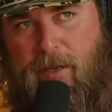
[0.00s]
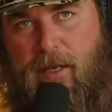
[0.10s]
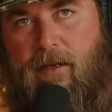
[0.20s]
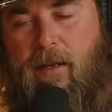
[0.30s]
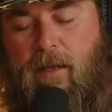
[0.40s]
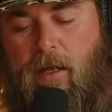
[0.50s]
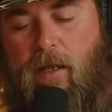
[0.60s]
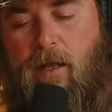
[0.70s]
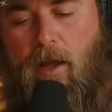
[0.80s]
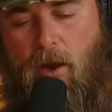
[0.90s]
been
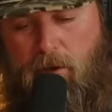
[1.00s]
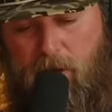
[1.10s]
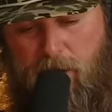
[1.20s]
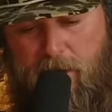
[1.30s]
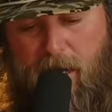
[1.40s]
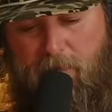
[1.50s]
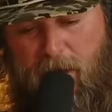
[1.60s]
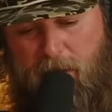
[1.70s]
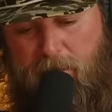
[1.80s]
our good day might have